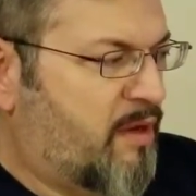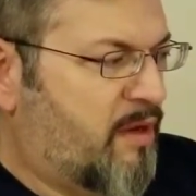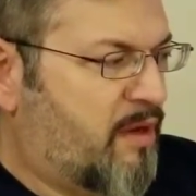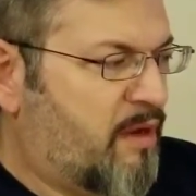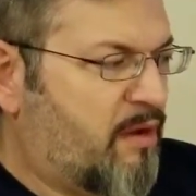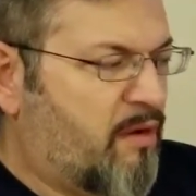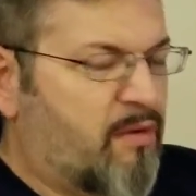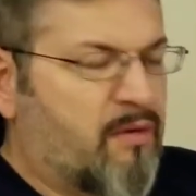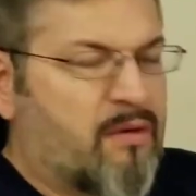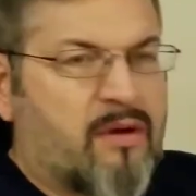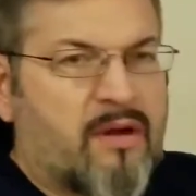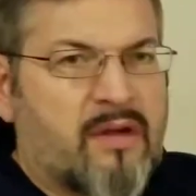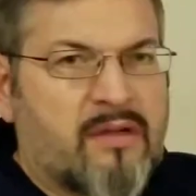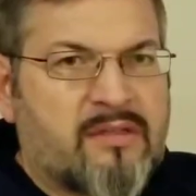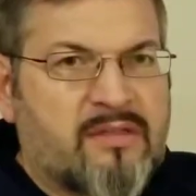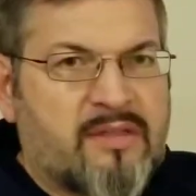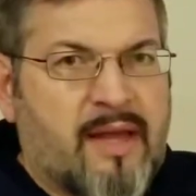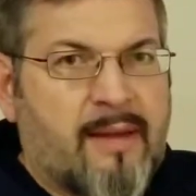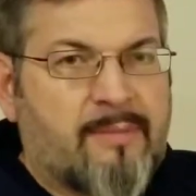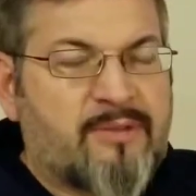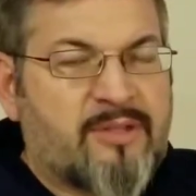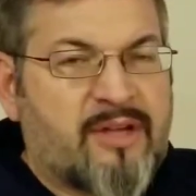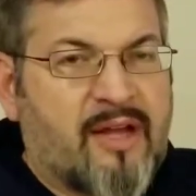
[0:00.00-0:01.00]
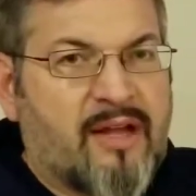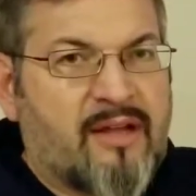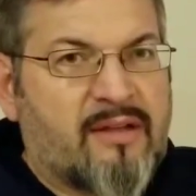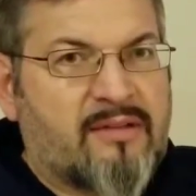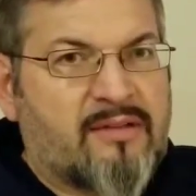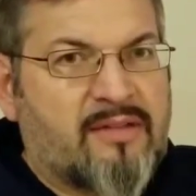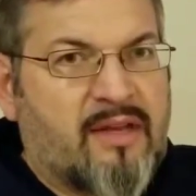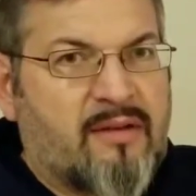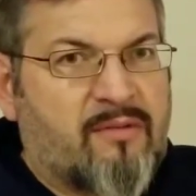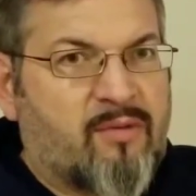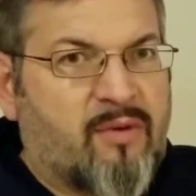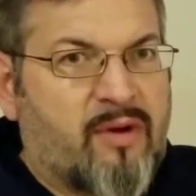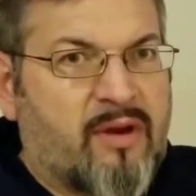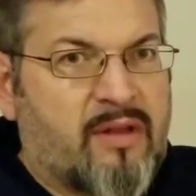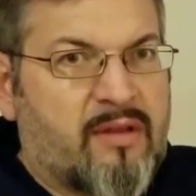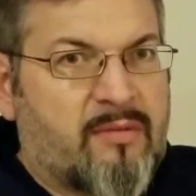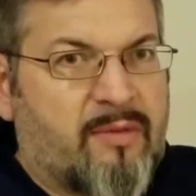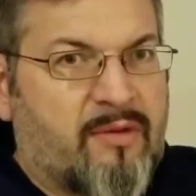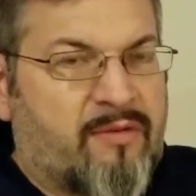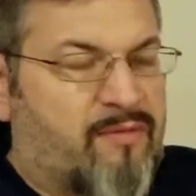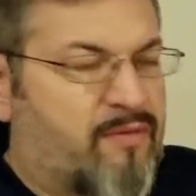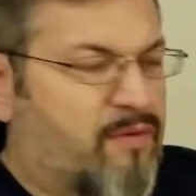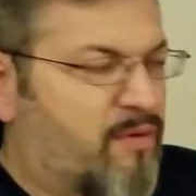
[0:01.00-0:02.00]
There you go, a snapshot saved right
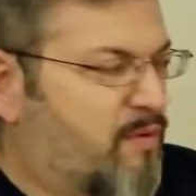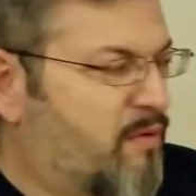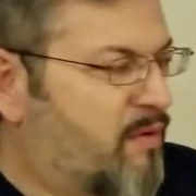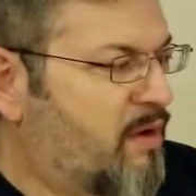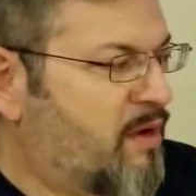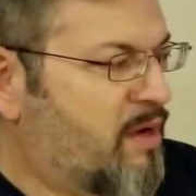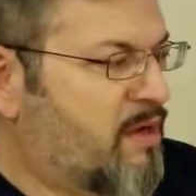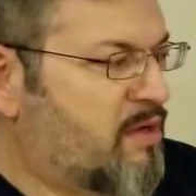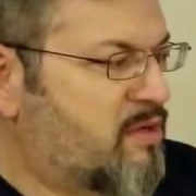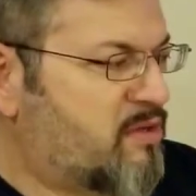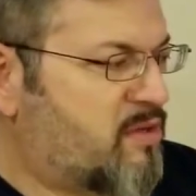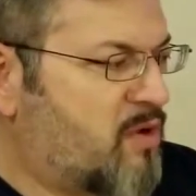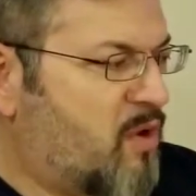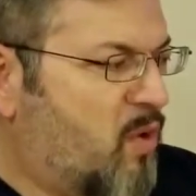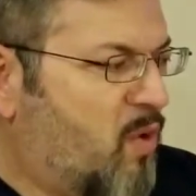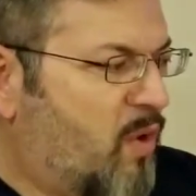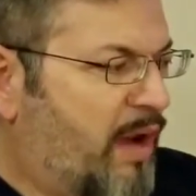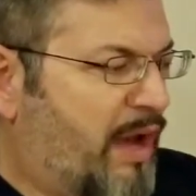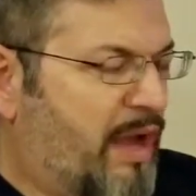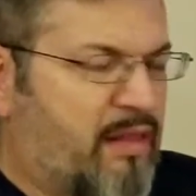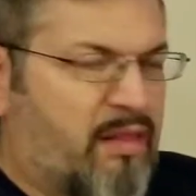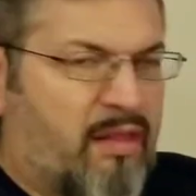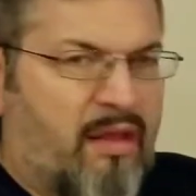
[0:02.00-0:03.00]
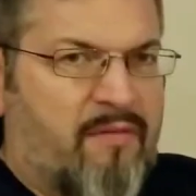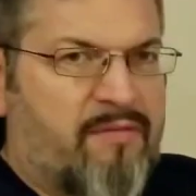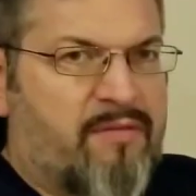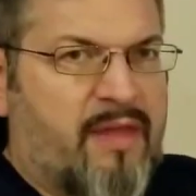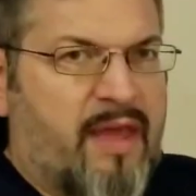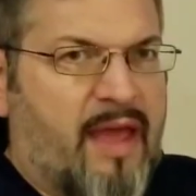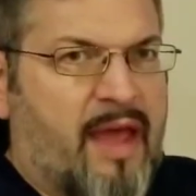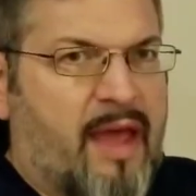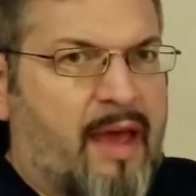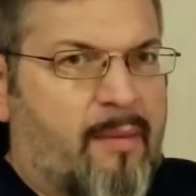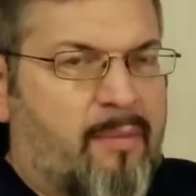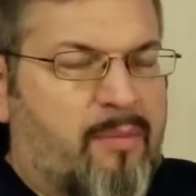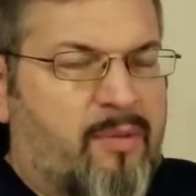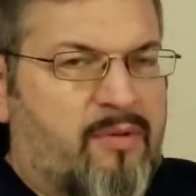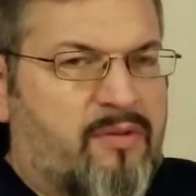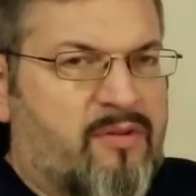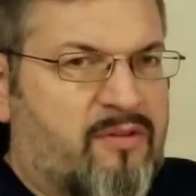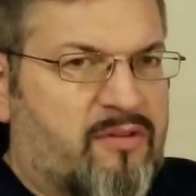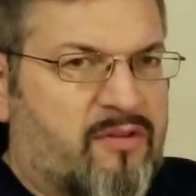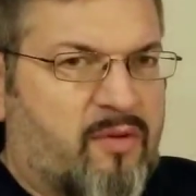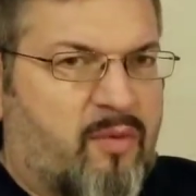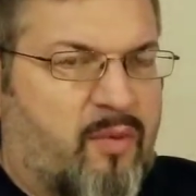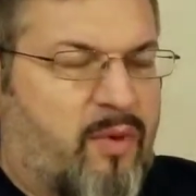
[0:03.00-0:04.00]
into my phone. So I love the
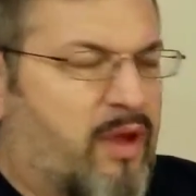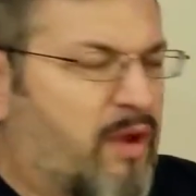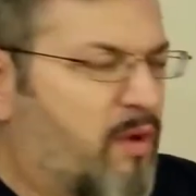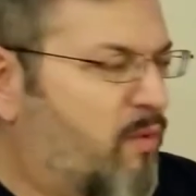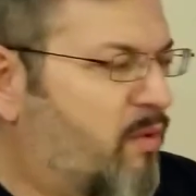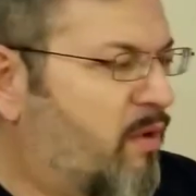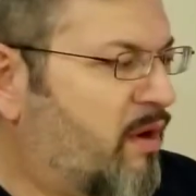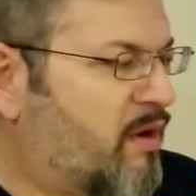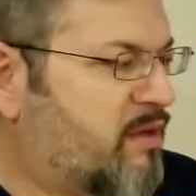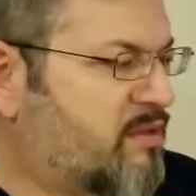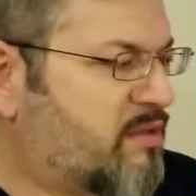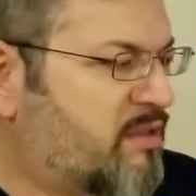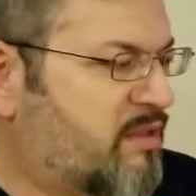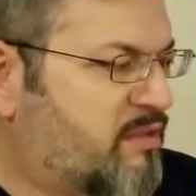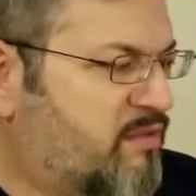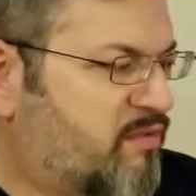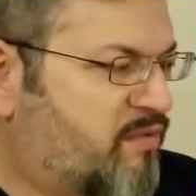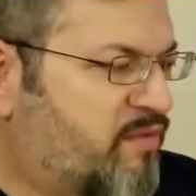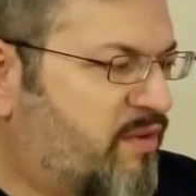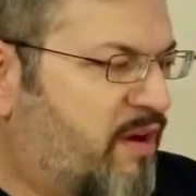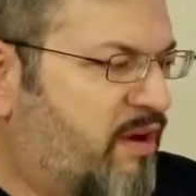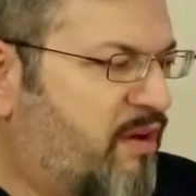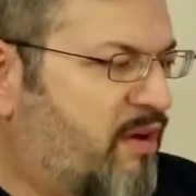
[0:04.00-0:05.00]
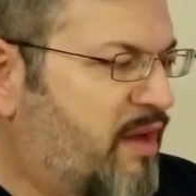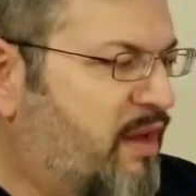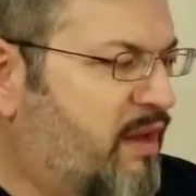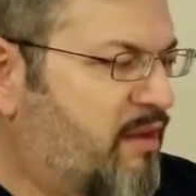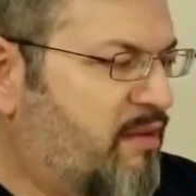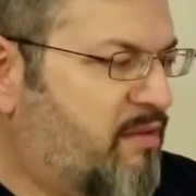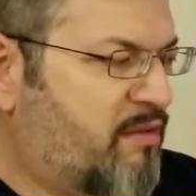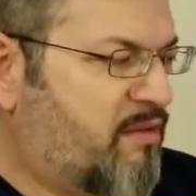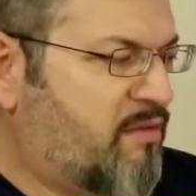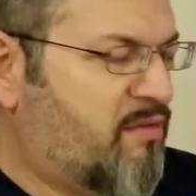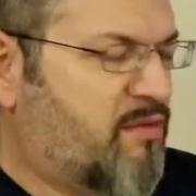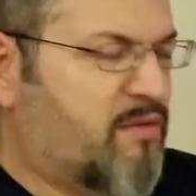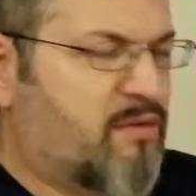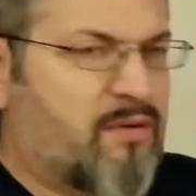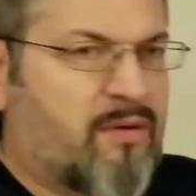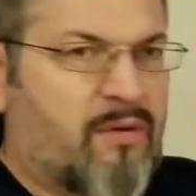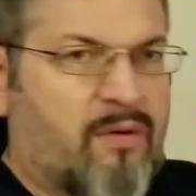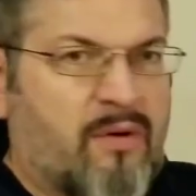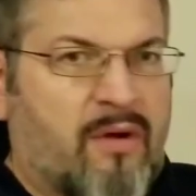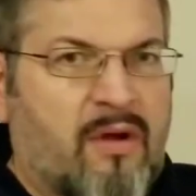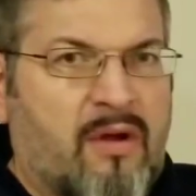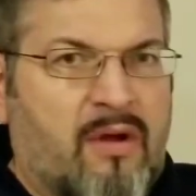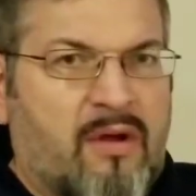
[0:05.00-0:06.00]
app, just the way it works. It's very easy
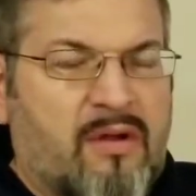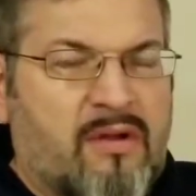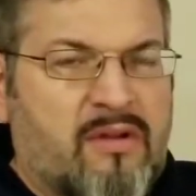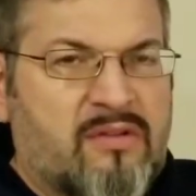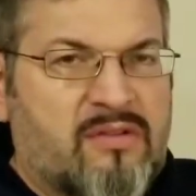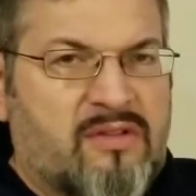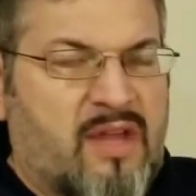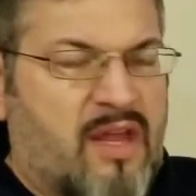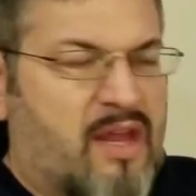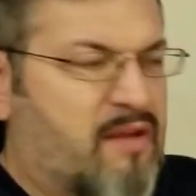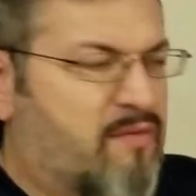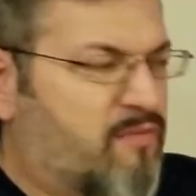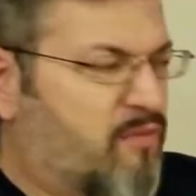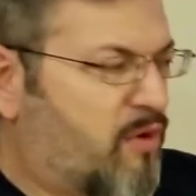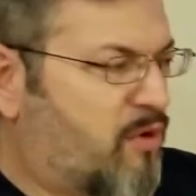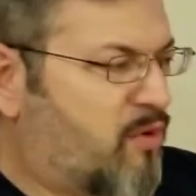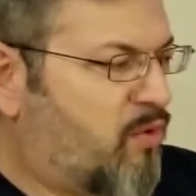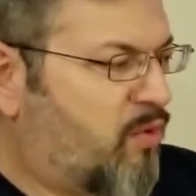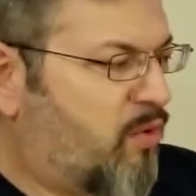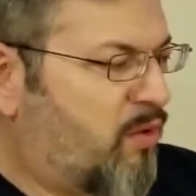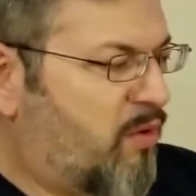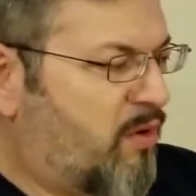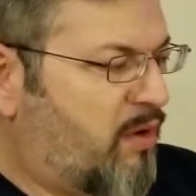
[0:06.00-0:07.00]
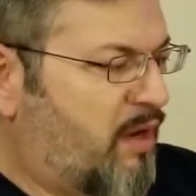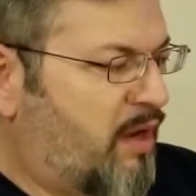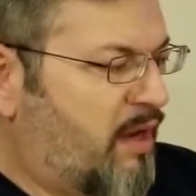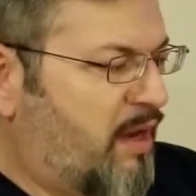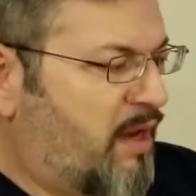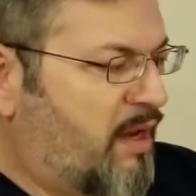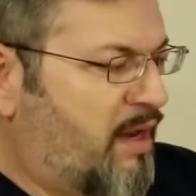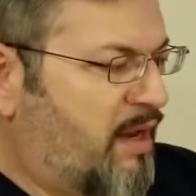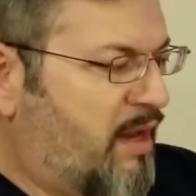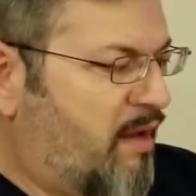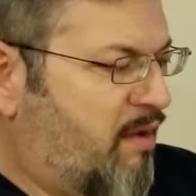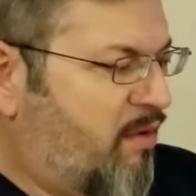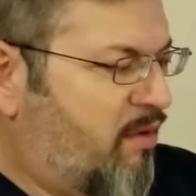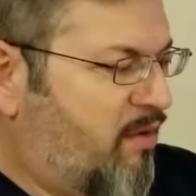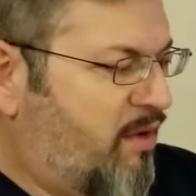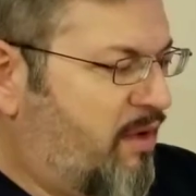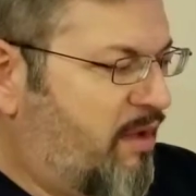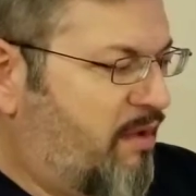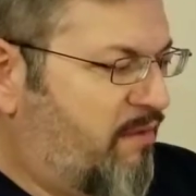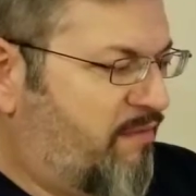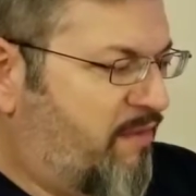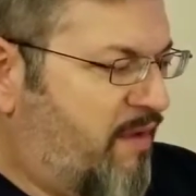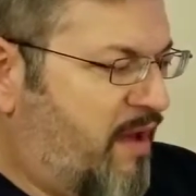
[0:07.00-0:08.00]
to save, record.
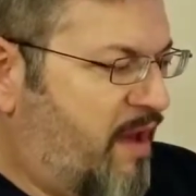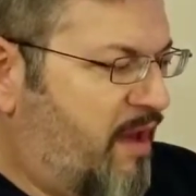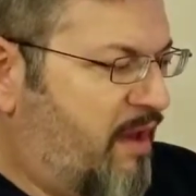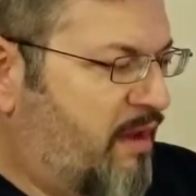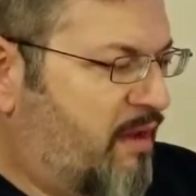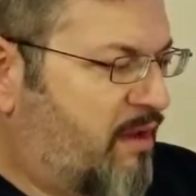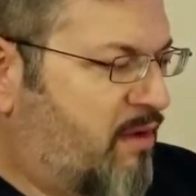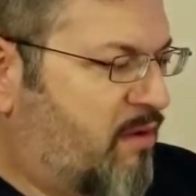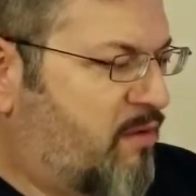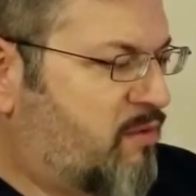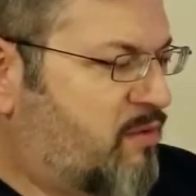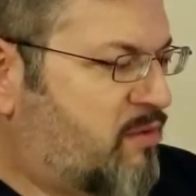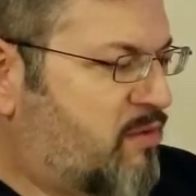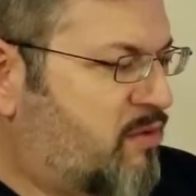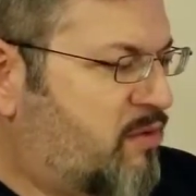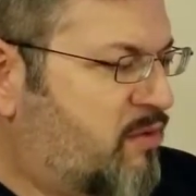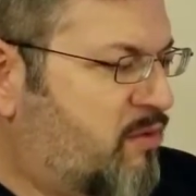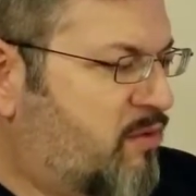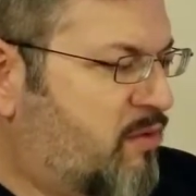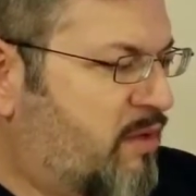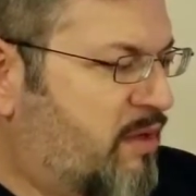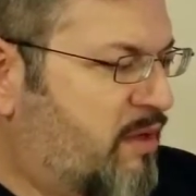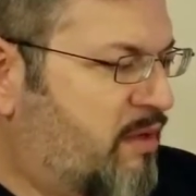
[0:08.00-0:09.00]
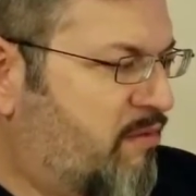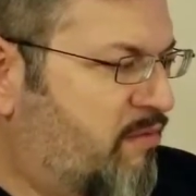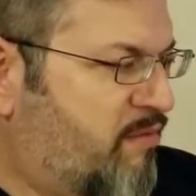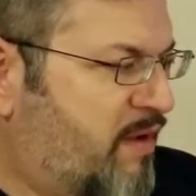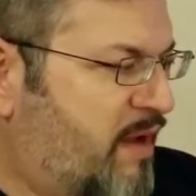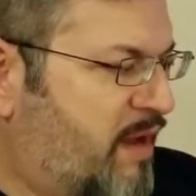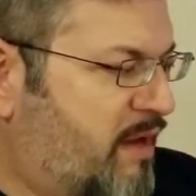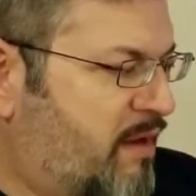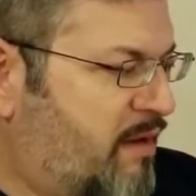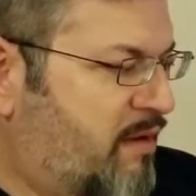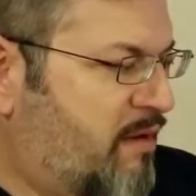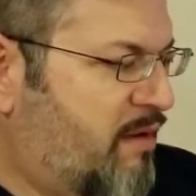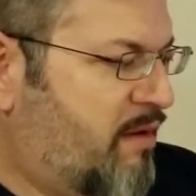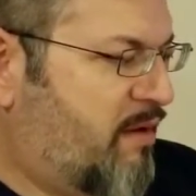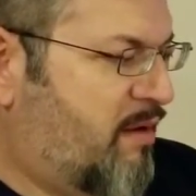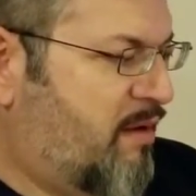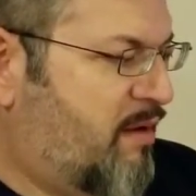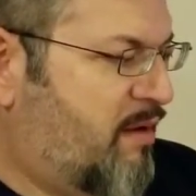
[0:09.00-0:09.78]
Now, if I go to an event,